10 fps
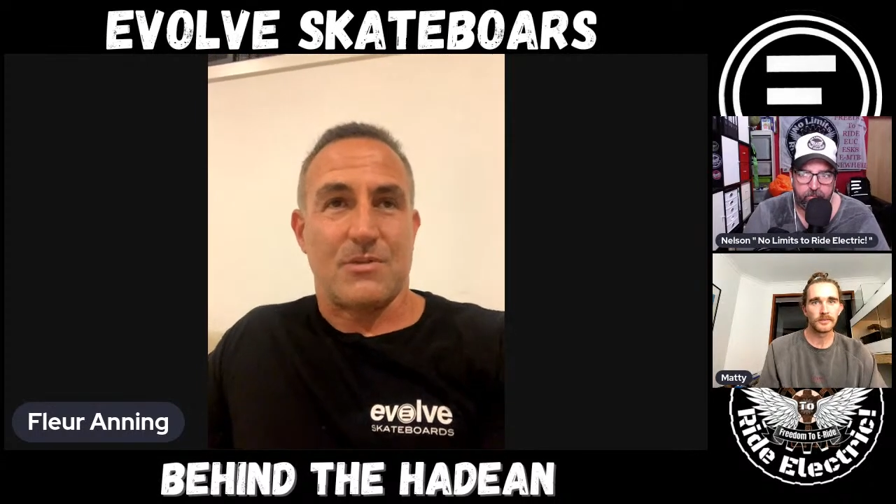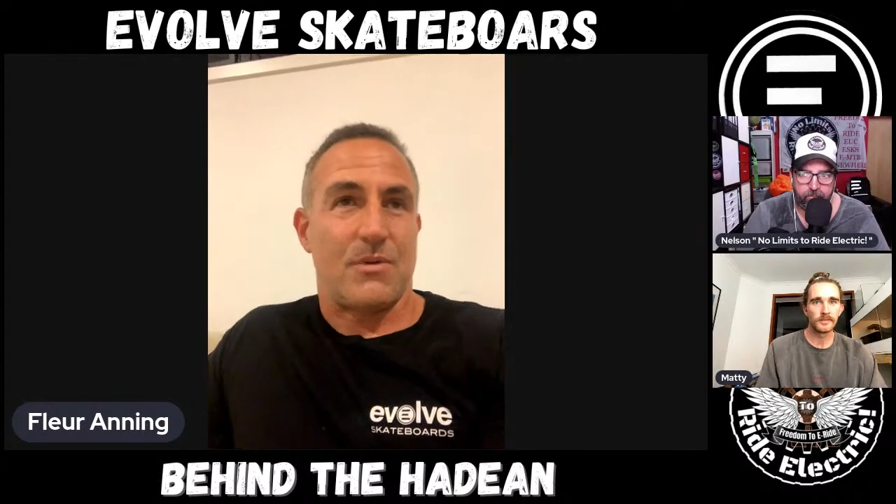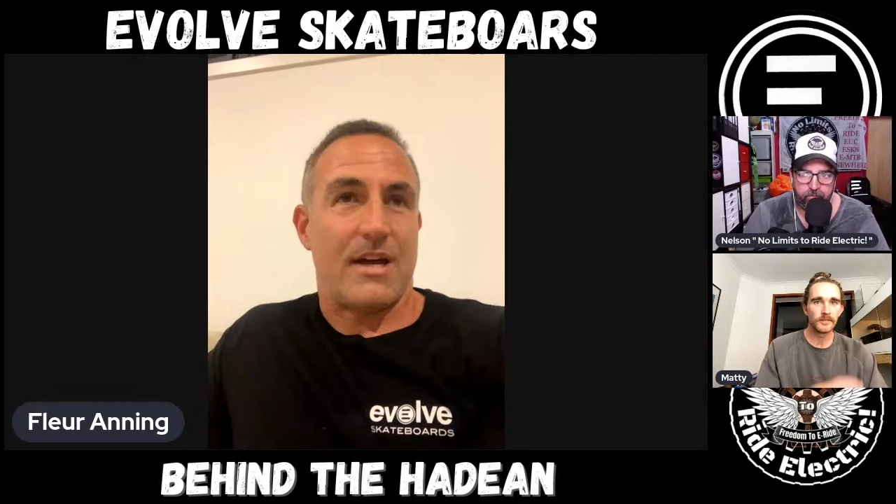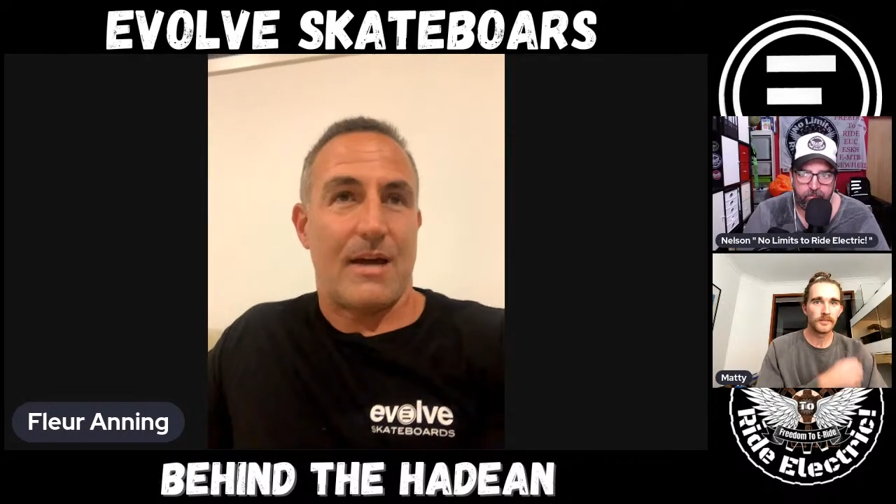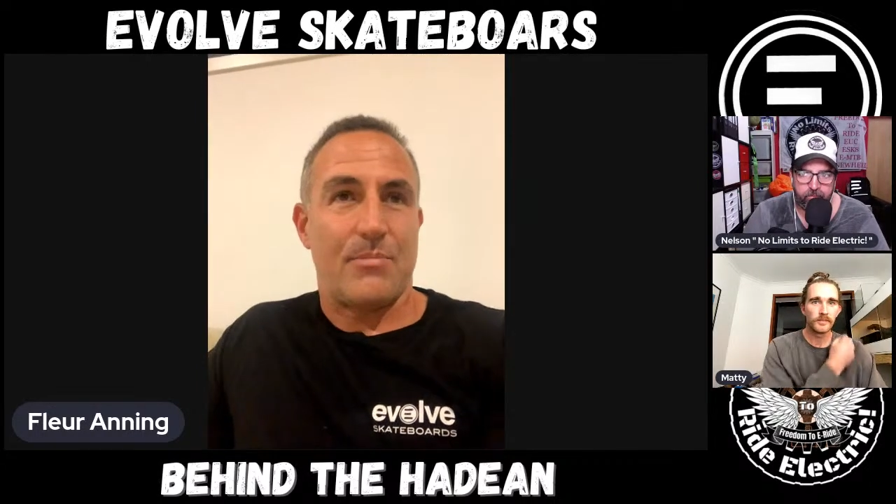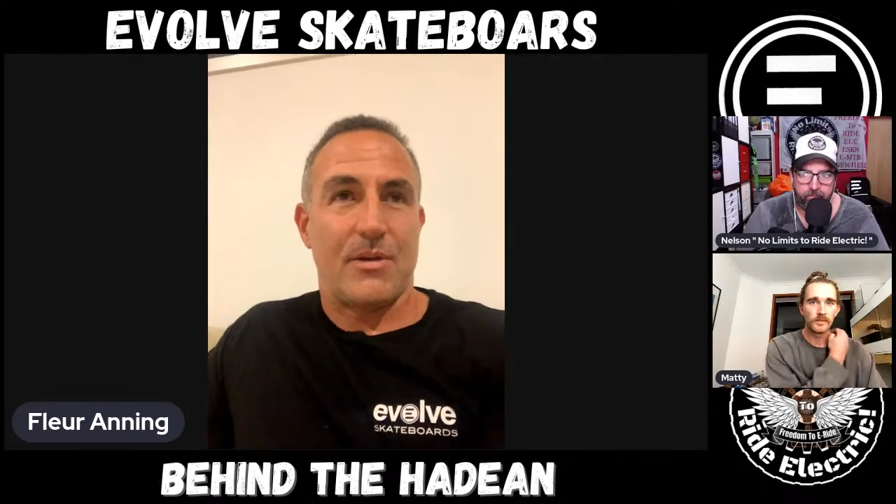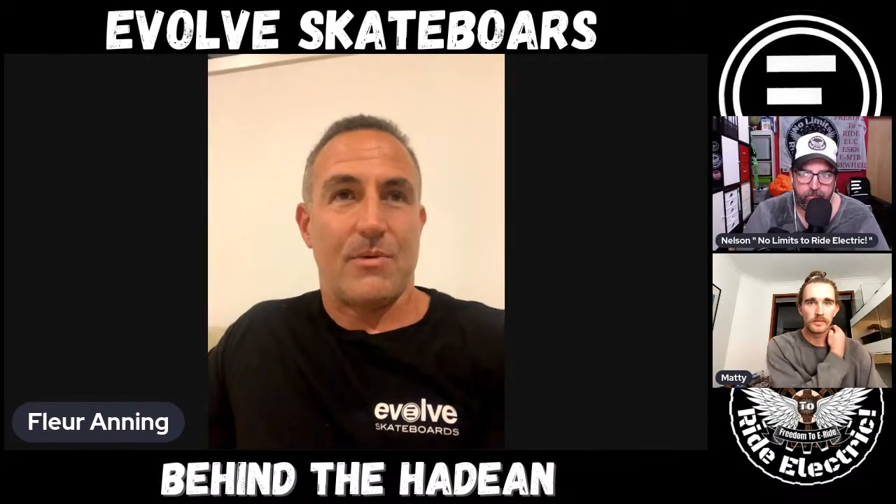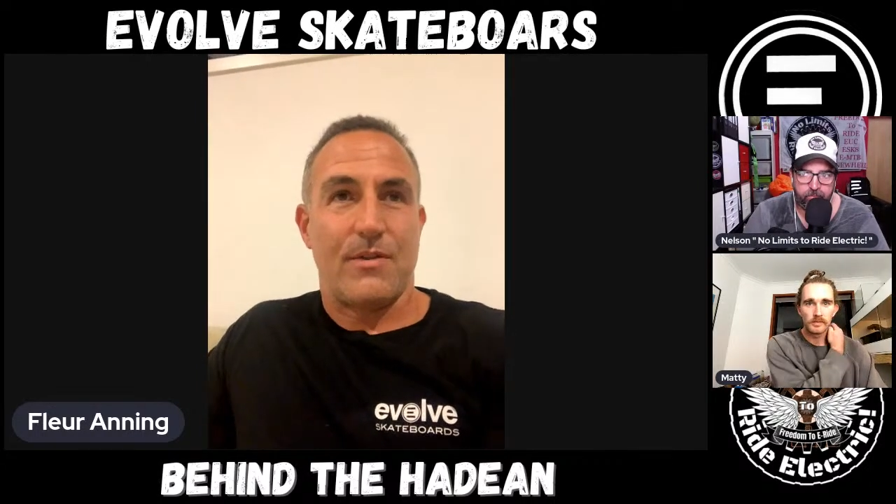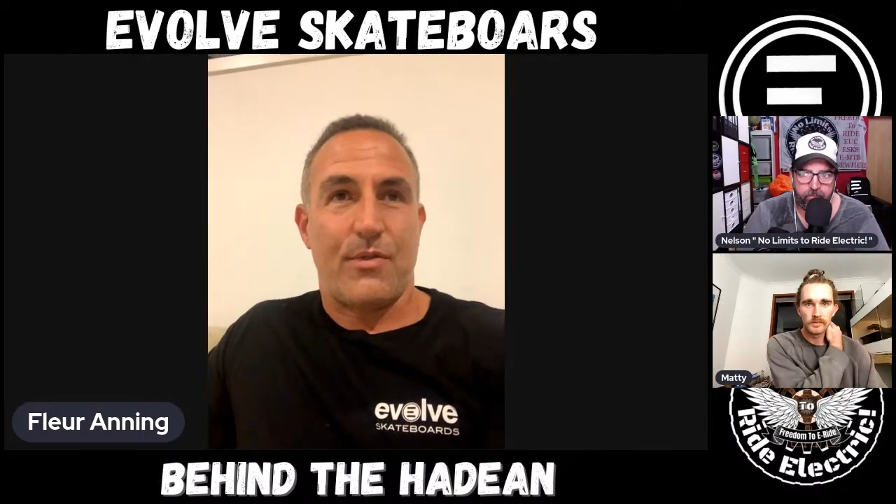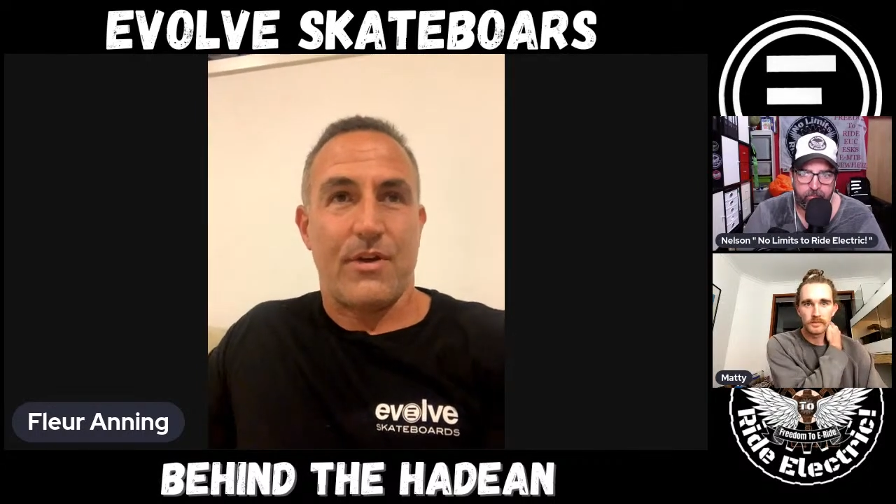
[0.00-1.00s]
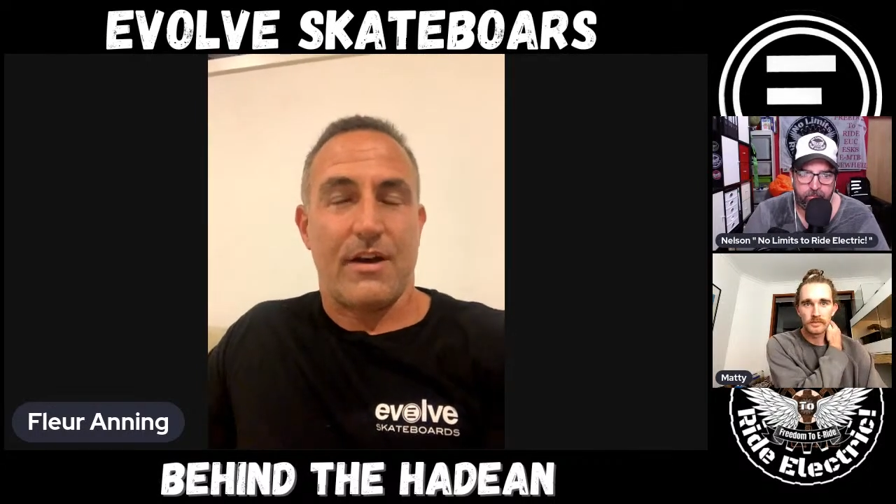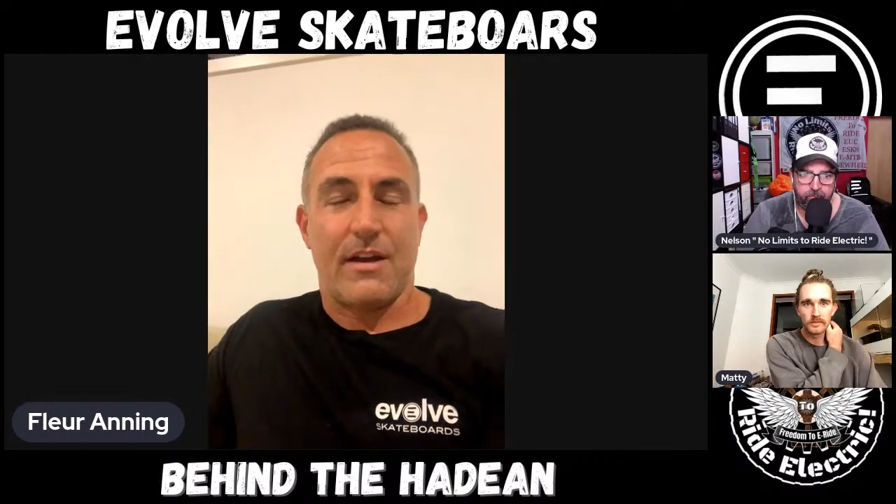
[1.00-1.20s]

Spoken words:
once we're happy with